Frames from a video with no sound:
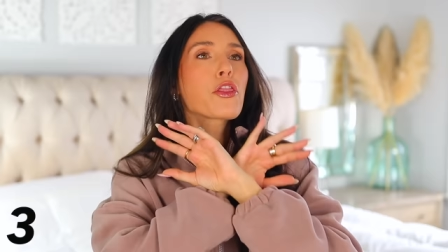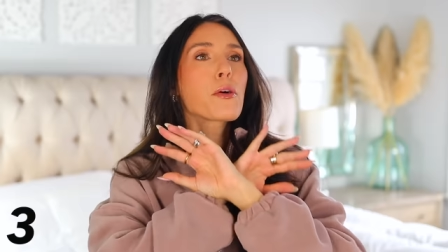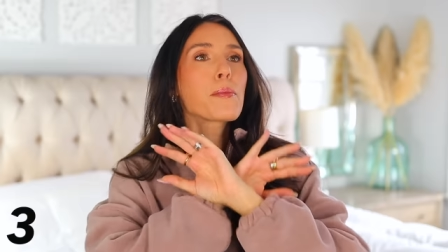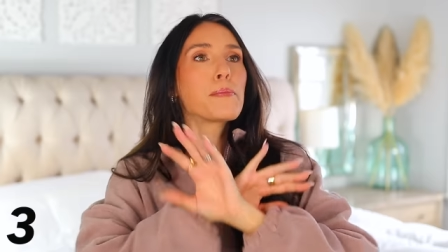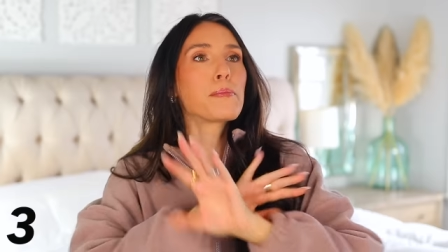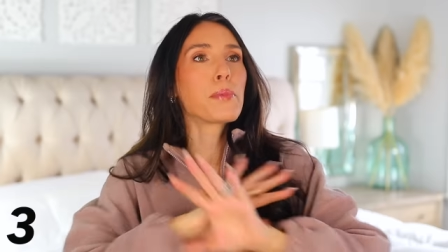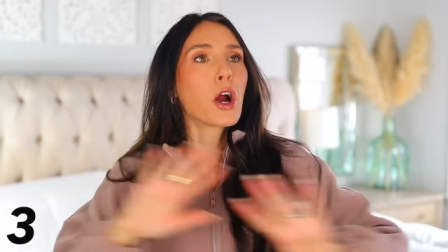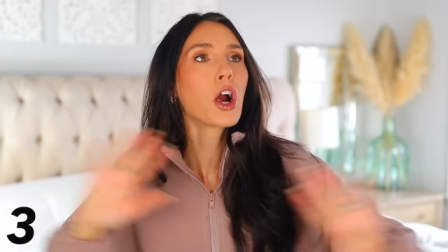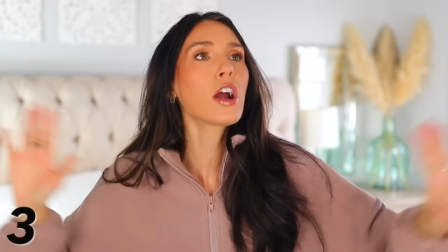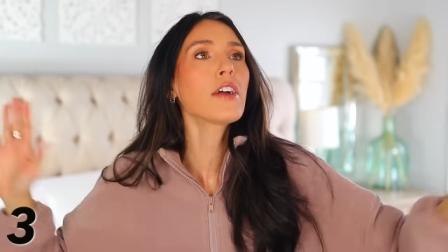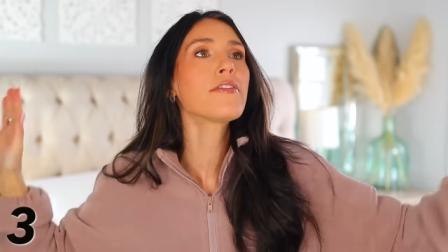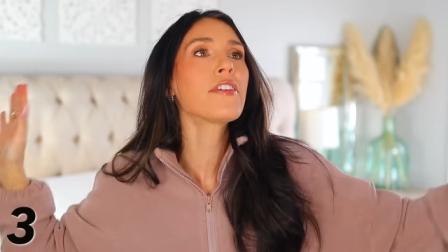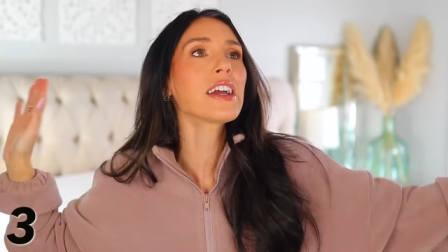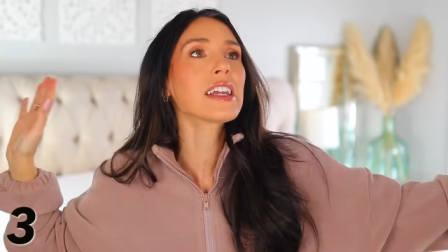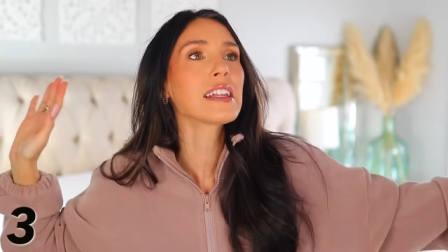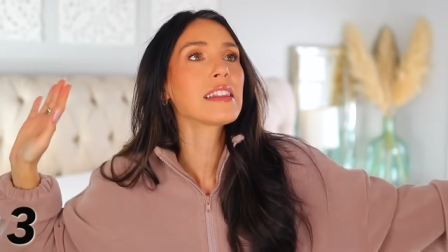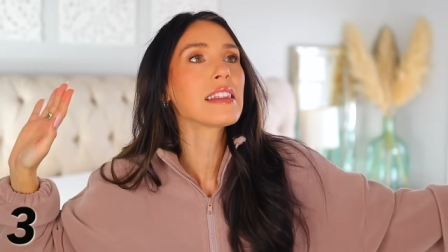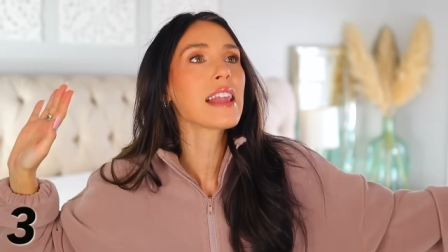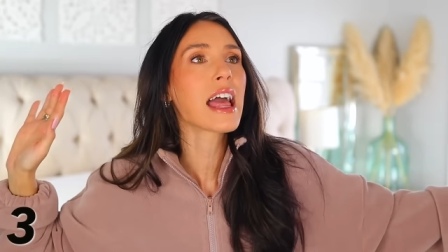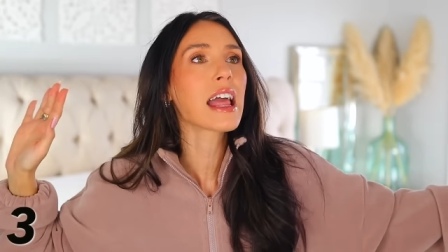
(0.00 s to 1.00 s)
the
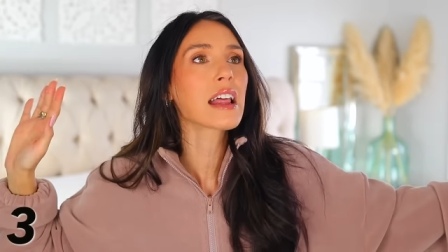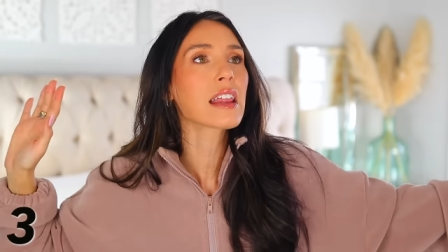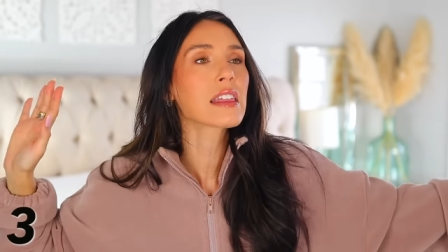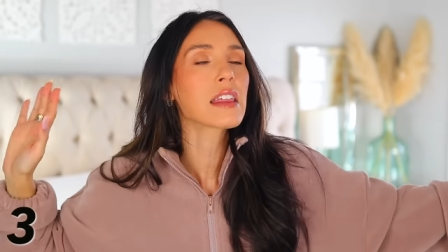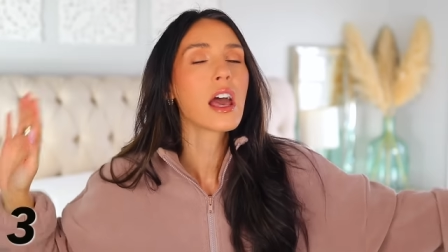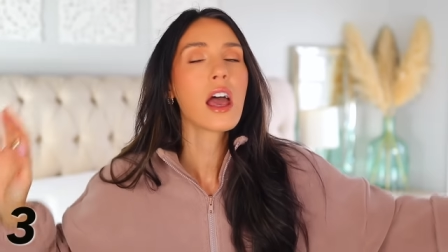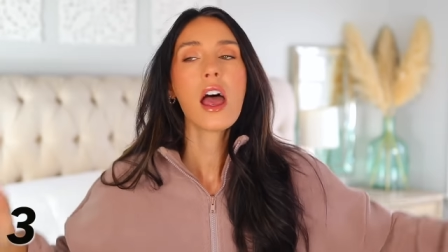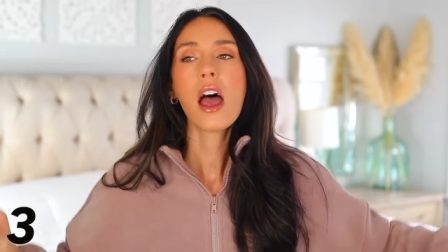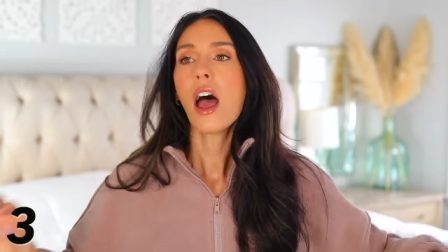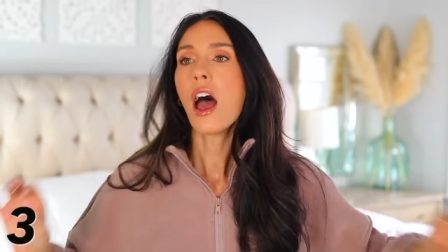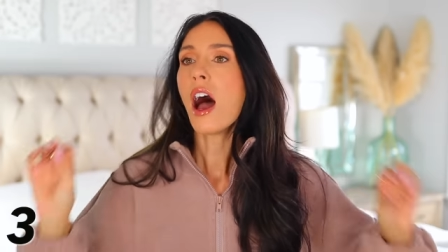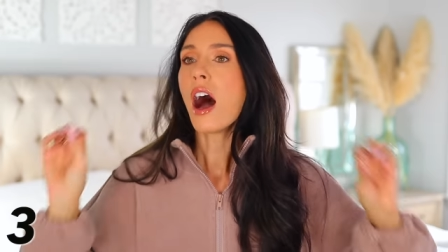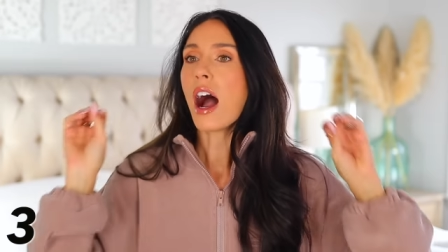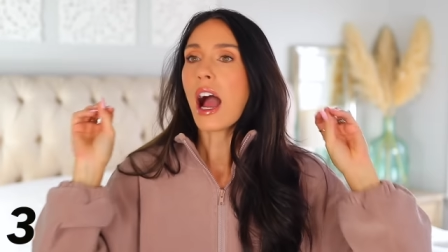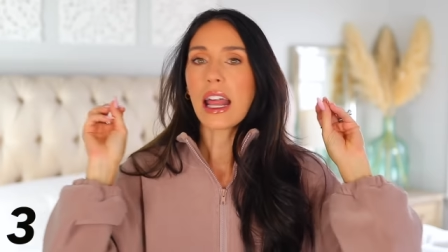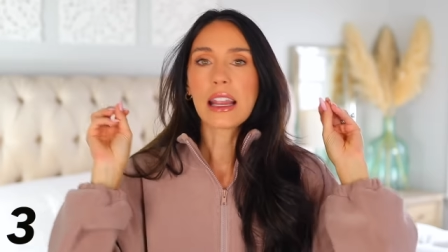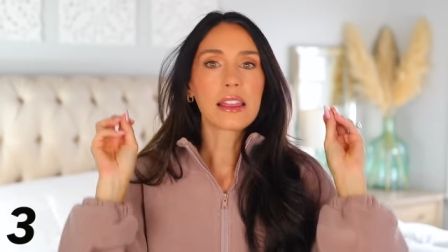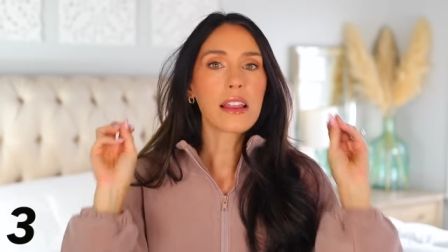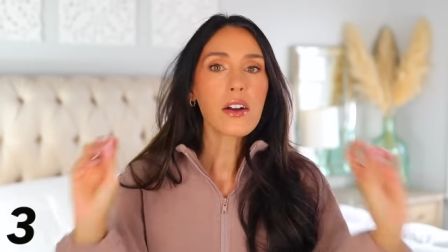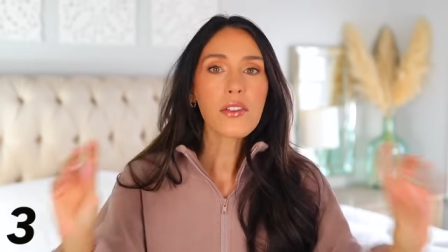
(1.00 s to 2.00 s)
perfect length
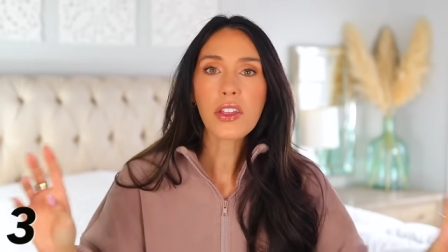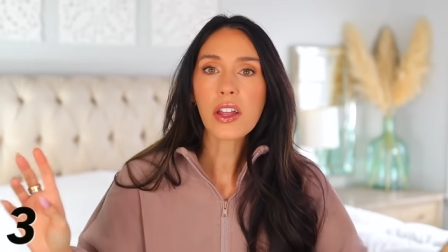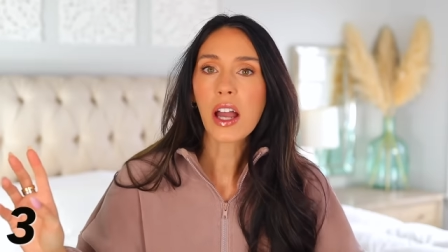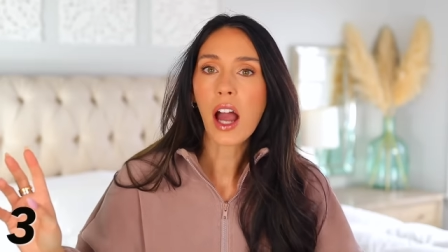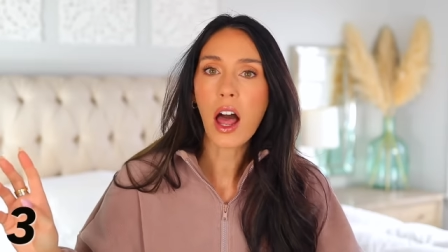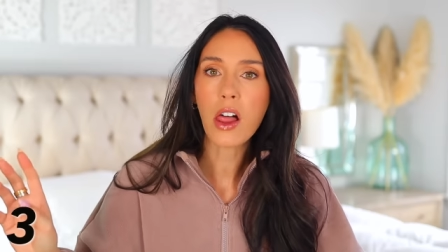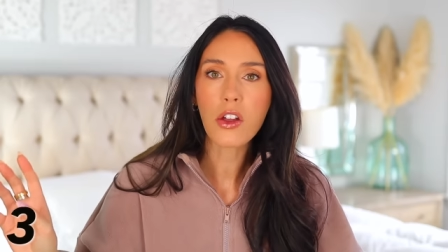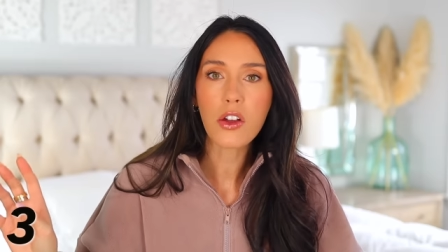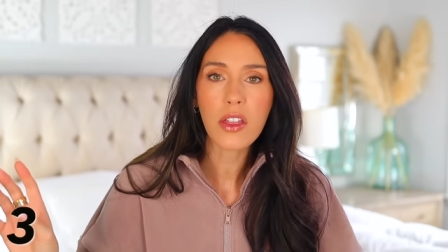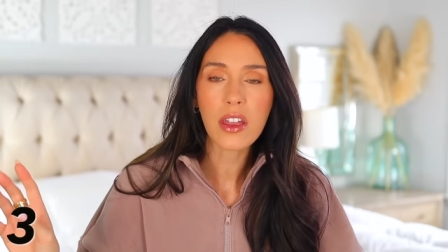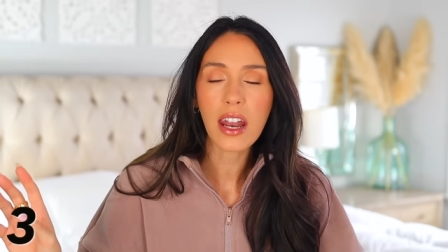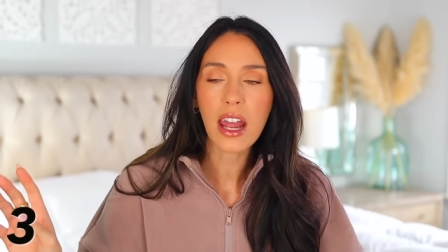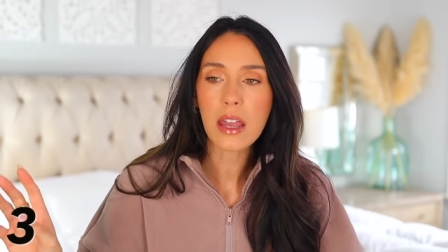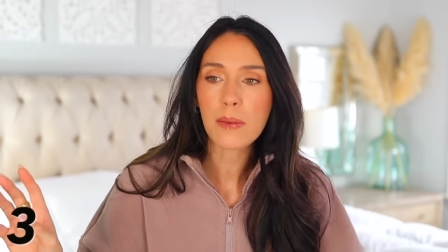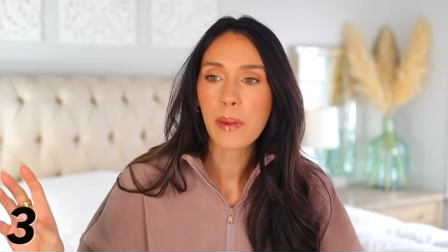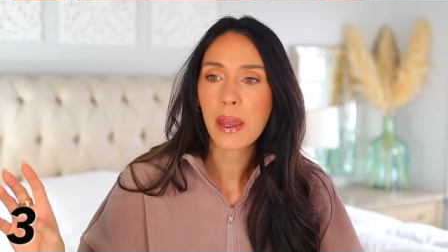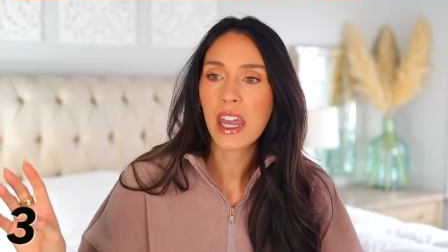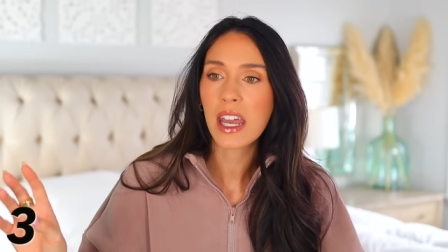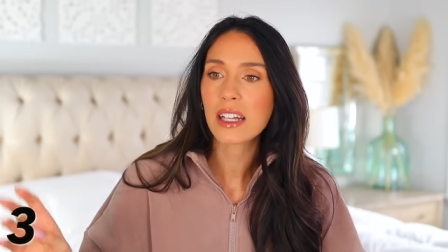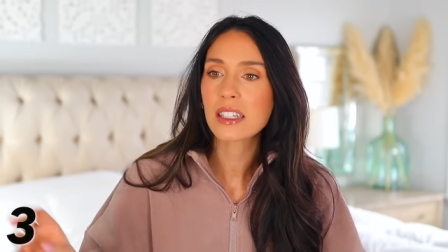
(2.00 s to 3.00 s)
I love the color that I
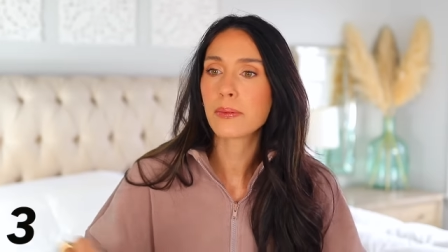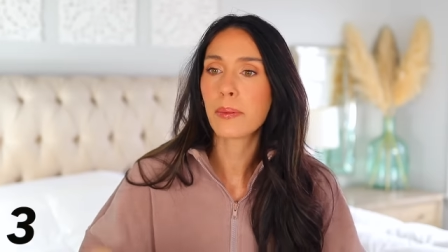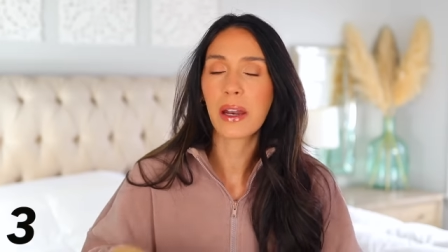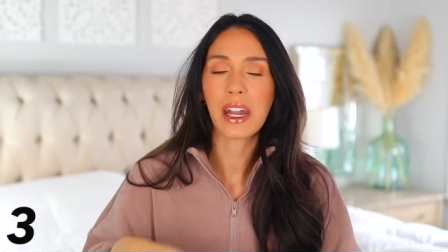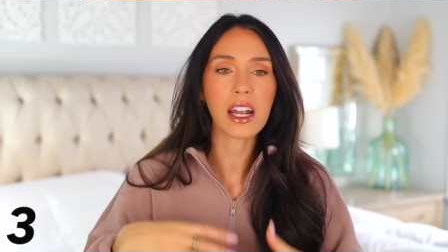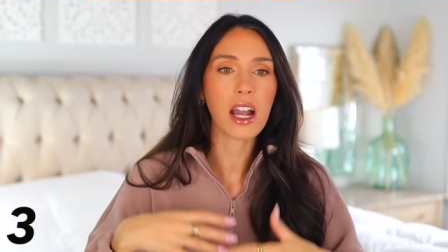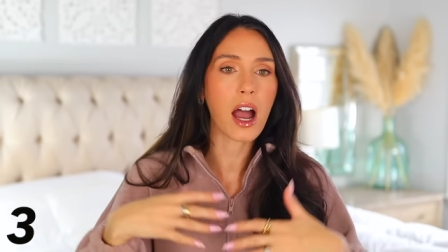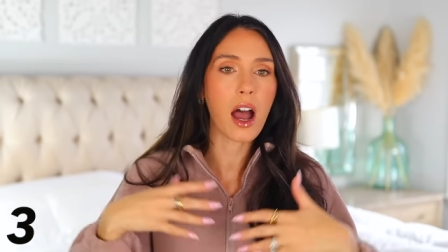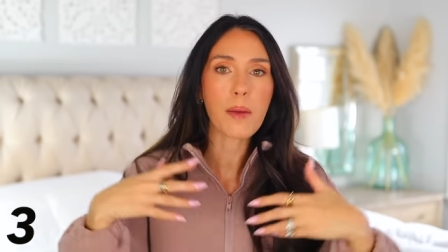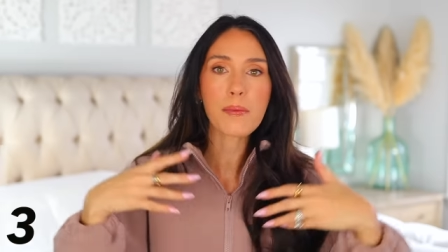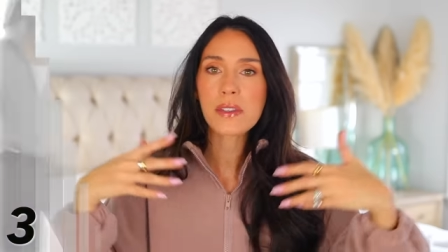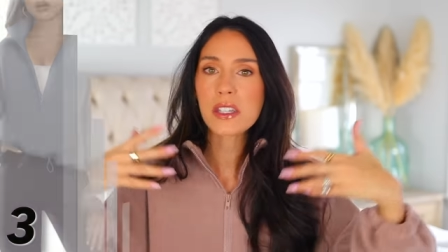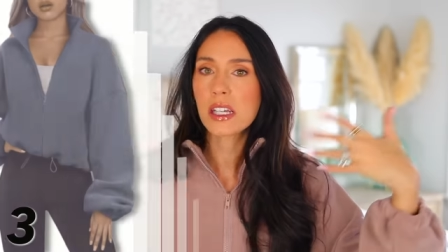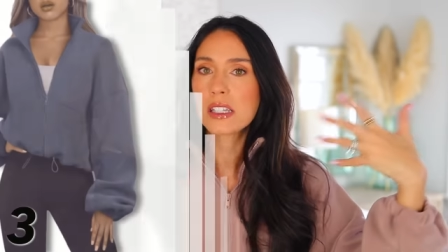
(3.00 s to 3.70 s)
picked, but it comes